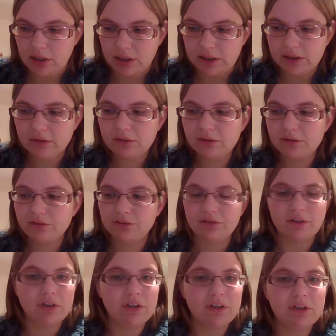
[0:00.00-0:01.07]
English,
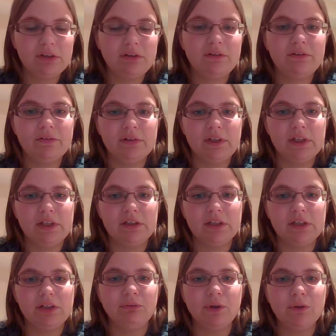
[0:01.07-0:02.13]
science, and
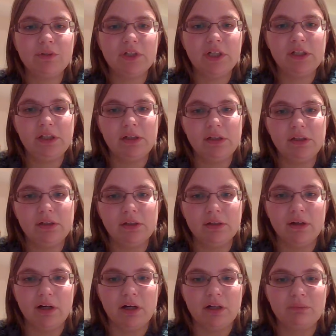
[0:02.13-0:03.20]
a rotating
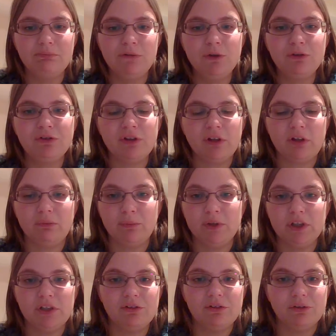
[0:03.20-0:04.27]
music
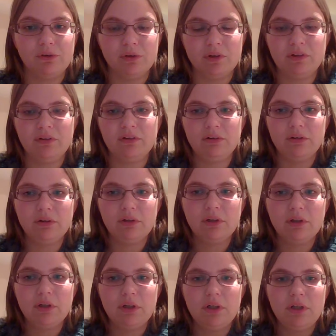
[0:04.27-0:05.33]
religion course.
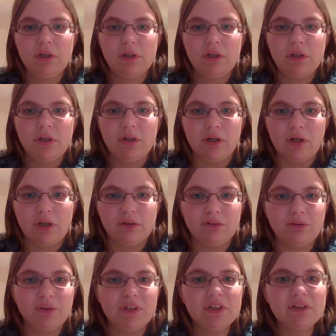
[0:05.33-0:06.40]

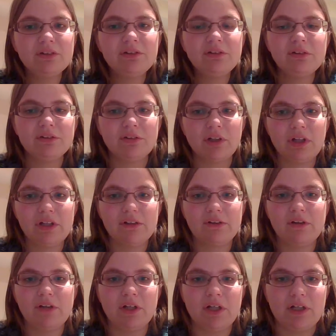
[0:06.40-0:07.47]
So English and science
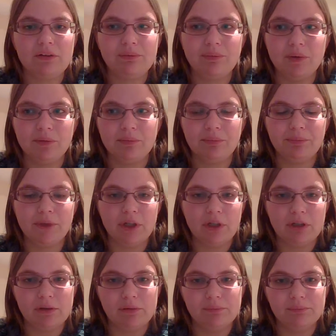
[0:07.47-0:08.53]
class were
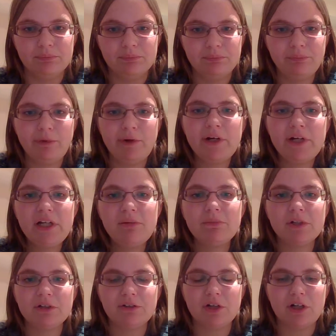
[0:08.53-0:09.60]
pretty
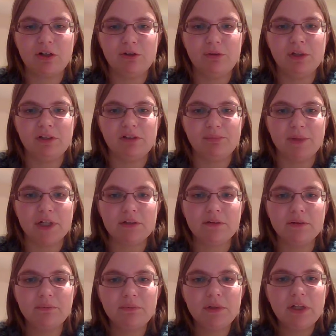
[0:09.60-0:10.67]
much how you'd expect
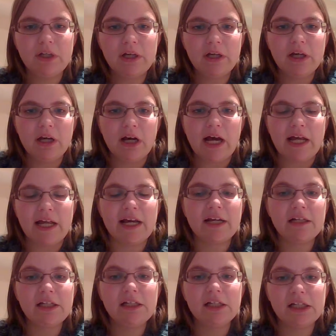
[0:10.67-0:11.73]
them. I
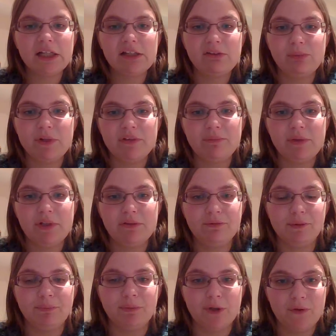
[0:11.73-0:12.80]
had EAs with me
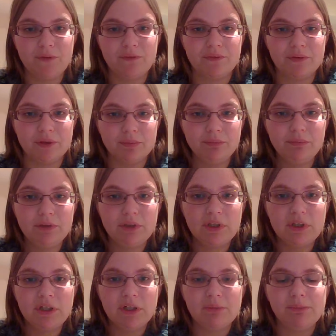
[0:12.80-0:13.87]
for both of them
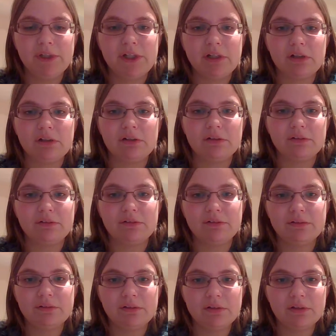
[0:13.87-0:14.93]

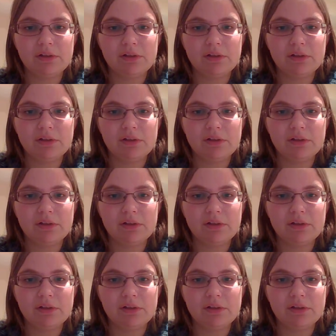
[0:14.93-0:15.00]
because